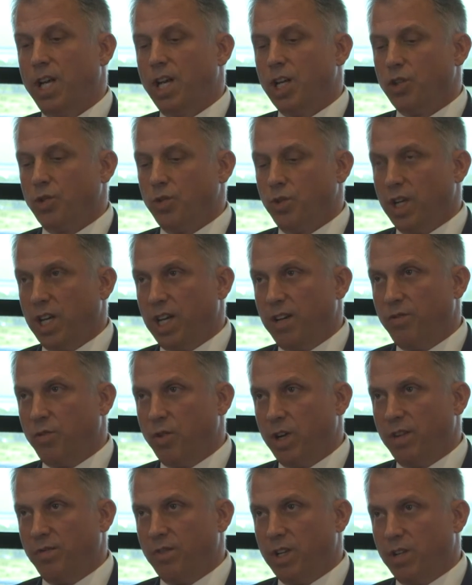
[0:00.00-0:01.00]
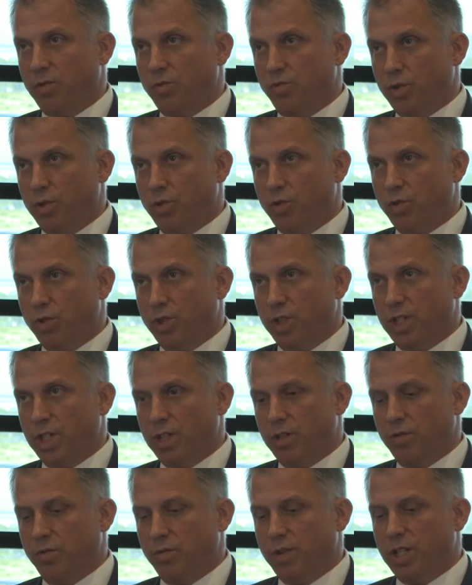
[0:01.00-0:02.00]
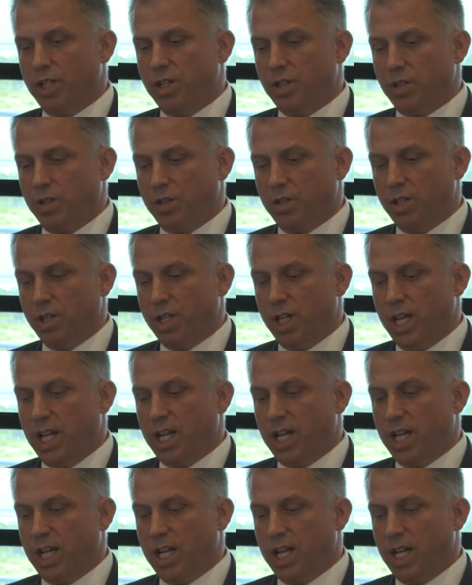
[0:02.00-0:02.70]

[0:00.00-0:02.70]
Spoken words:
So you have to have that recorded in the register,